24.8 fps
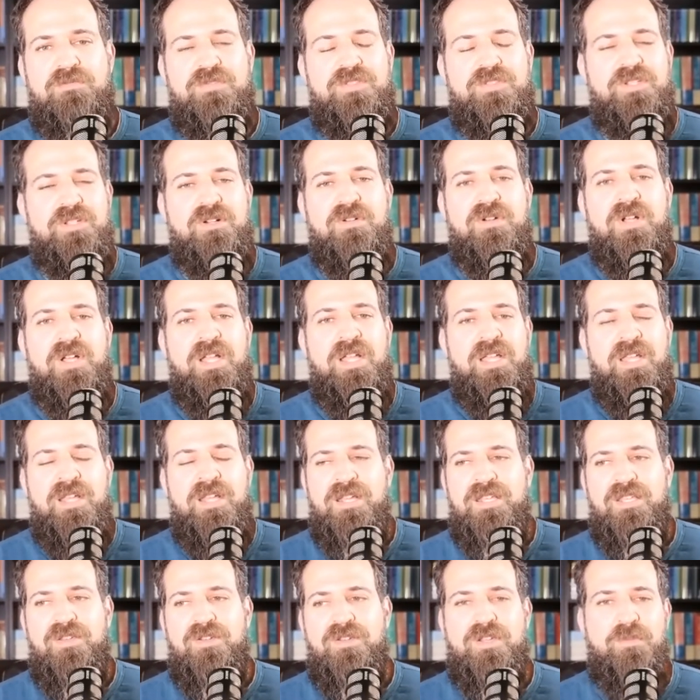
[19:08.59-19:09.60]
So
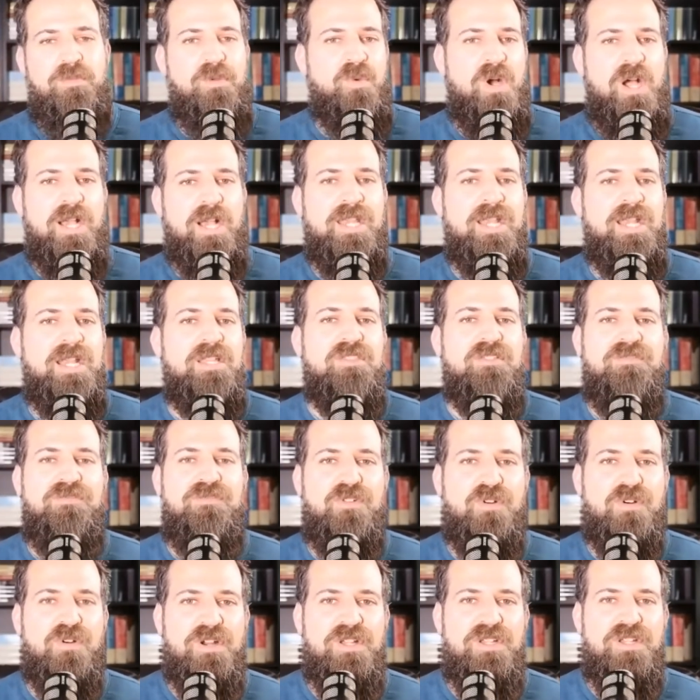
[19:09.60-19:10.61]
you could be walking in the
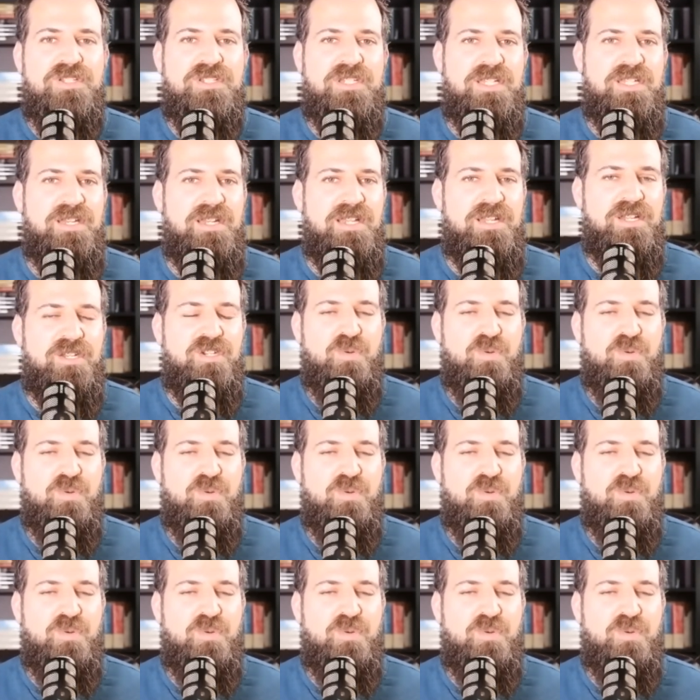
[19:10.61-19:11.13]
forest and a